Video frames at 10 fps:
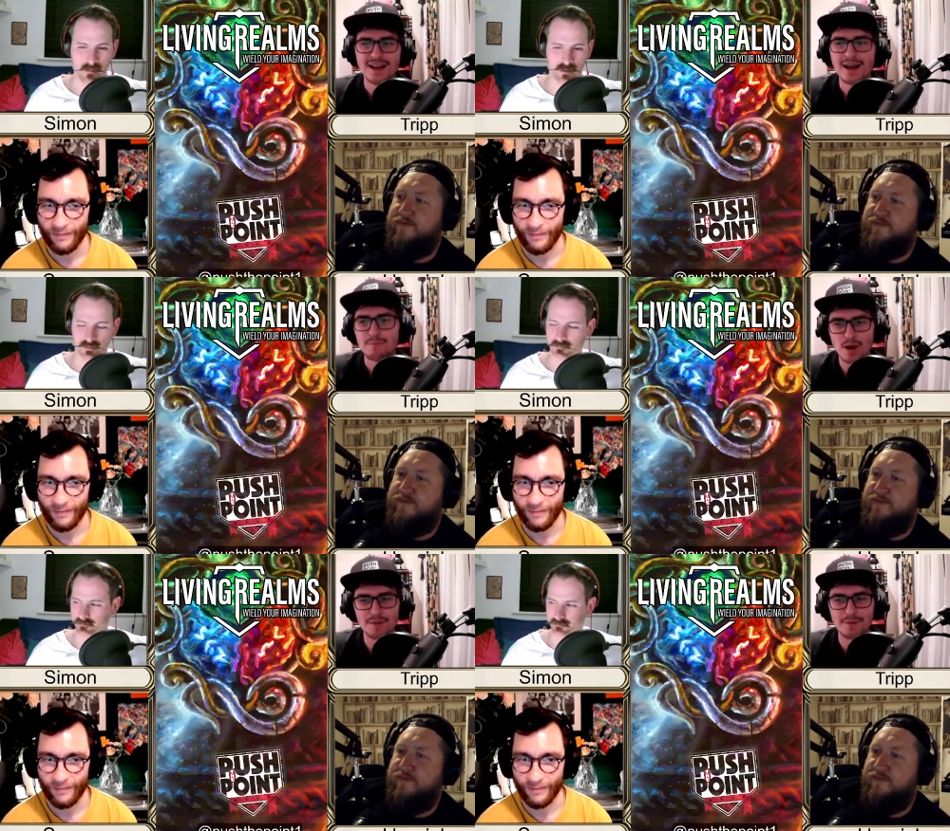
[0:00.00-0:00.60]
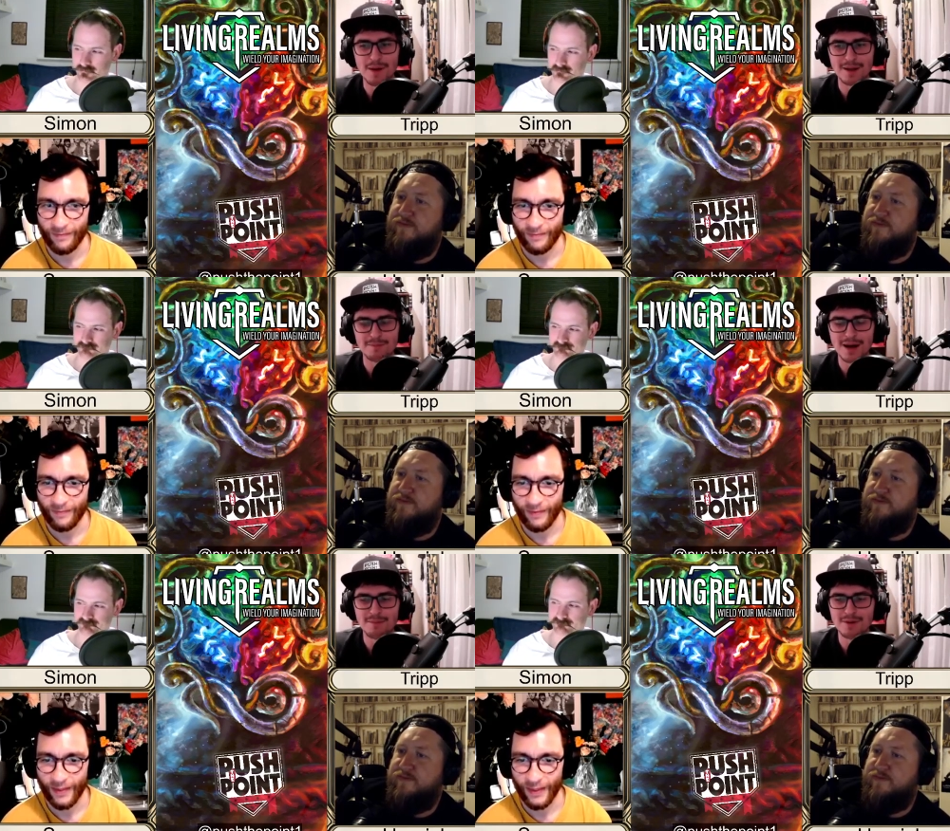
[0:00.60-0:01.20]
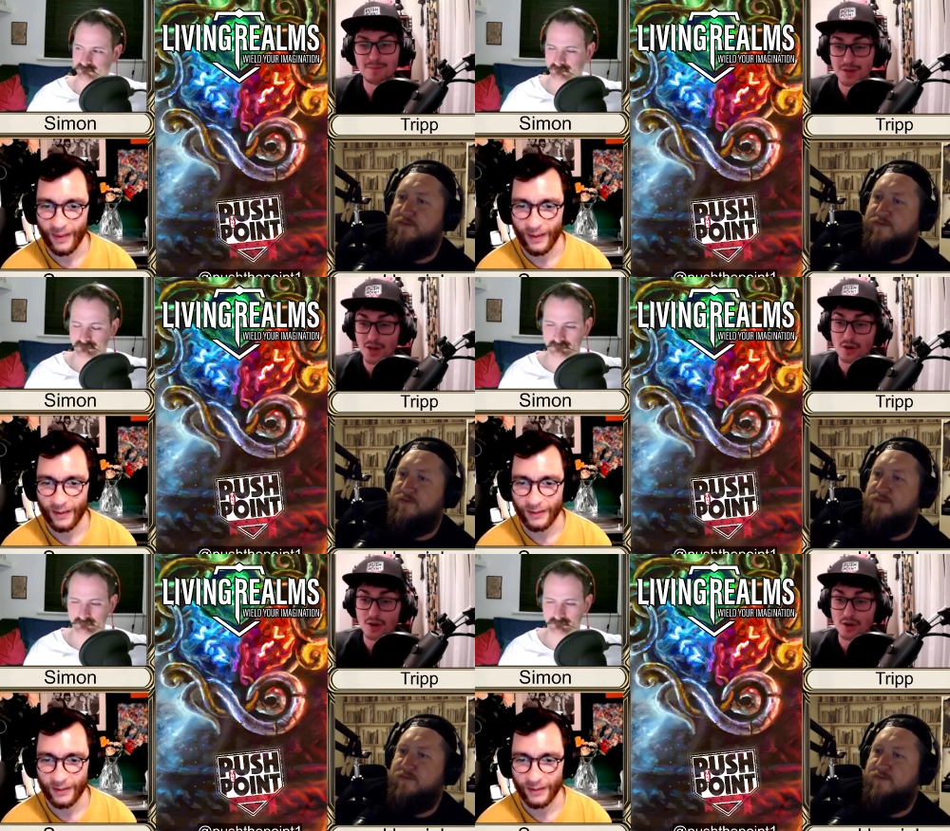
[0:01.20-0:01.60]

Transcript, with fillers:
Speaker 1: Birmingham, Alabama, but no,